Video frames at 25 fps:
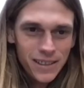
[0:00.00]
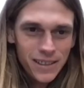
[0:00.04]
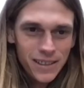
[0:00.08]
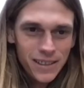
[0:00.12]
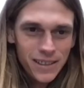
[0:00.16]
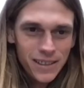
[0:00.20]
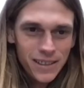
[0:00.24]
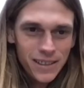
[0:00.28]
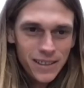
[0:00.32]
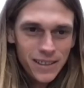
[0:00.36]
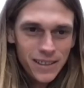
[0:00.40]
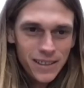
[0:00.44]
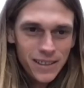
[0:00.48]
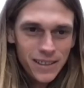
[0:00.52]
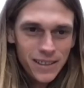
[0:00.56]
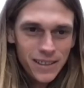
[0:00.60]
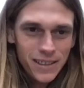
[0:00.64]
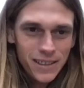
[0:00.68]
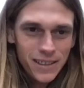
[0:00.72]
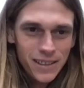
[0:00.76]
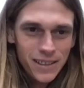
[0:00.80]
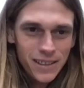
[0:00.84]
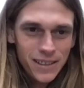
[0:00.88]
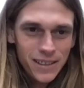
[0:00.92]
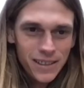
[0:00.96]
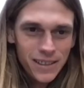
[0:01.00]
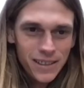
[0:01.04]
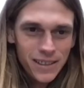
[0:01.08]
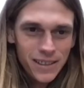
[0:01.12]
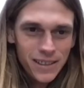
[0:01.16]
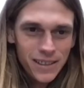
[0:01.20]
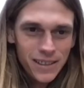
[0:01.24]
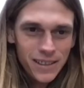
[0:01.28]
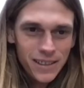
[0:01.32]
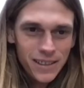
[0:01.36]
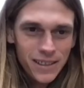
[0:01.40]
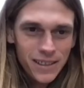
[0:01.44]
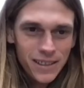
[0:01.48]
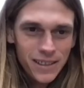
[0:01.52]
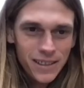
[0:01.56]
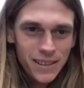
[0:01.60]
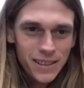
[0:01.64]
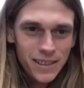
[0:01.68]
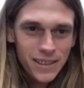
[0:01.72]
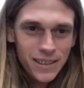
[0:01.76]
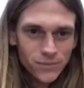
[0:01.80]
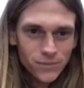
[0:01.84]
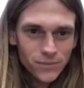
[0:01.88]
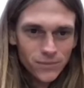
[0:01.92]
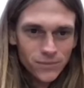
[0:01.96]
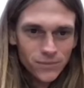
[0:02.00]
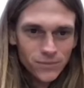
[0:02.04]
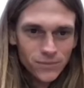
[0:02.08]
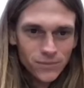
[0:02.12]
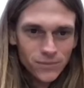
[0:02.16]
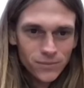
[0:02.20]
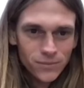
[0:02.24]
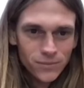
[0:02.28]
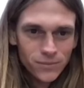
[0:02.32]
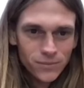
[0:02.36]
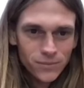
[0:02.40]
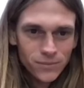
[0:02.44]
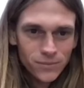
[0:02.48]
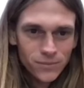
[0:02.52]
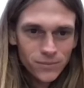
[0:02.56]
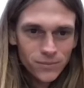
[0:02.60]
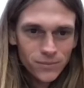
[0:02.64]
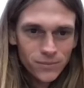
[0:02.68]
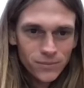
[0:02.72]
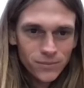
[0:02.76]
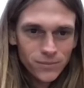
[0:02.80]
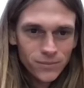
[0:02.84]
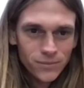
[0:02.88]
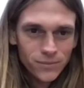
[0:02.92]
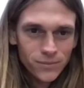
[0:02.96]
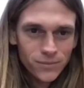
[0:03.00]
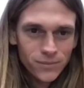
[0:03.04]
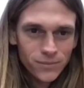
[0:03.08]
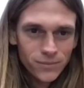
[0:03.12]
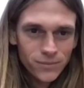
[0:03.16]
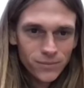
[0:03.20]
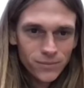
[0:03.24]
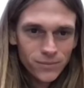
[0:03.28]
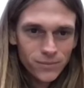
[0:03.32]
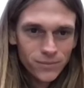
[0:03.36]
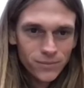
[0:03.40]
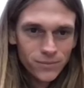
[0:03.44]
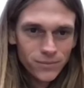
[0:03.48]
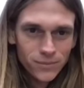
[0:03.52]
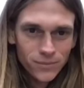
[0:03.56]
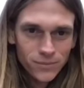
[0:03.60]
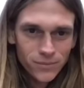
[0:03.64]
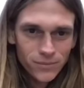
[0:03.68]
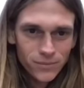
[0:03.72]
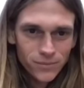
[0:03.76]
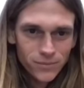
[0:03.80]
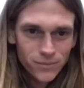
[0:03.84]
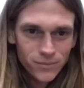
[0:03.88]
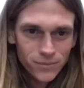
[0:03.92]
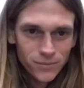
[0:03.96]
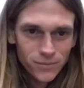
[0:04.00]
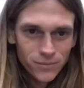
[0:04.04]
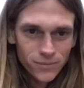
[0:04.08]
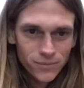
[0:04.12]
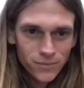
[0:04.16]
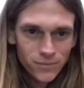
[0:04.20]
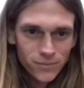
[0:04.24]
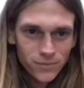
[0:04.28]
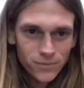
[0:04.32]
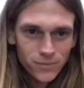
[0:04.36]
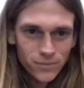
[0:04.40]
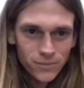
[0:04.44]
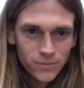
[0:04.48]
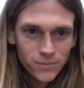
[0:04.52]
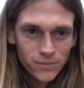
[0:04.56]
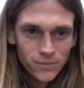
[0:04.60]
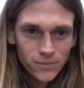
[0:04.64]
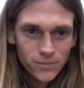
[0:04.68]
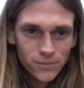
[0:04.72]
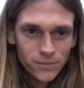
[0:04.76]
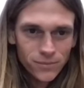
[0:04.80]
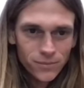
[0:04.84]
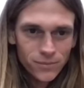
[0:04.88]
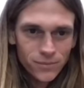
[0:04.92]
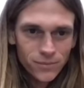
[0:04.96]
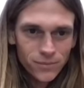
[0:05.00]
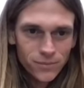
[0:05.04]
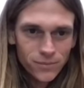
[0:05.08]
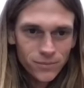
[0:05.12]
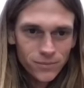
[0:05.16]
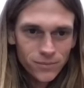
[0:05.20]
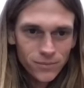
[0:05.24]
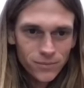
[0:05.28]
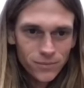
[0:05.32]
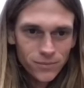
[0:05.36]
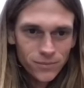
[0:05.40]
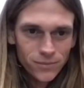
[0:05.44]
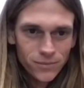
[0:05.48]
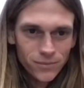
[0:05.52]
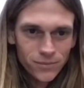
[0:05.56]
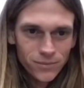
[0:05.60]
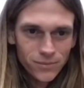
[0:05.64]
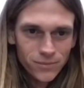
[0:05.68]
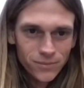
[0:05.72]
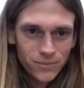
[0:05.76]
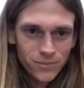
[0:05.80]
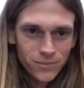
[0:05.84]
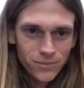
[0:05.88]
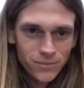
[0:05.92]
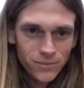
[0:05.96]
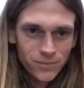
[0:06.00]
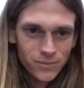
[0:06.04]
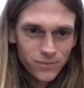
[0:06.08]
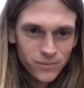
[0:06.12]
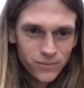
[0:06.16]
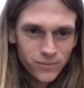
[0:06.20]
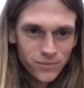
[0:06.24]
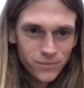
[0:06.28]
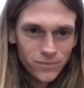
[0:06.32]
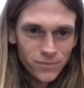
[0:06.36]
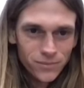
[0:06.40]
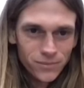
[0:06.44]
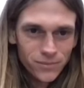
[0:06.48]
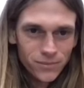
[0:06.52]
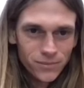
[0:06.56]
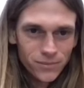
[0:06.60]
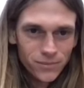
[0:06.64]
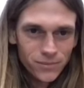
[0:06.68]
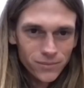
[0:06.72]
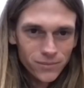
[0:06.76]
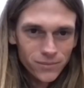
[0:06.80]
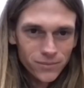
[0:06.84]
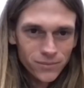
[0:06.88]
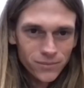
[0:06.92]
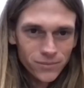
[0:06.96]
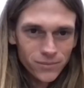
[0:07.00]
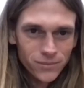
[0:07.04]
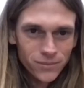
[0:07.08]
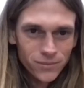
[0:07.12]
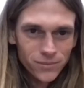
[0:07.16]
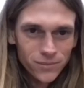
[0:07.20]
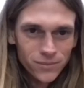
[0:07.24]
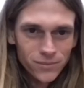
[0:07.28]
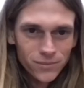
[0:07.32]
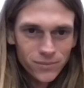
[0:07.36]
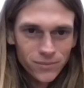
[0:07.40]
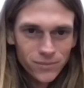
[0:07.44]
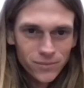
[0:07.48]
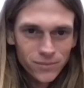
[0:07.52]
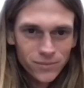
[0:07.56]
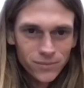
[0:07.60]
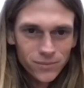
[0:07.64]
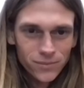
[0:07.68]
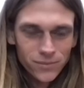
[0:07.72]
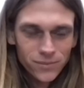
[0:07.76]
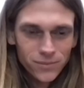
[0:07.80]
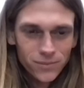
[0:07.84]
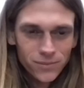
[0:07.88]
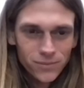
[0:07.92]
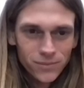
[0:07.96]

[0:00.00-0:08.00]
The person shown says nothing.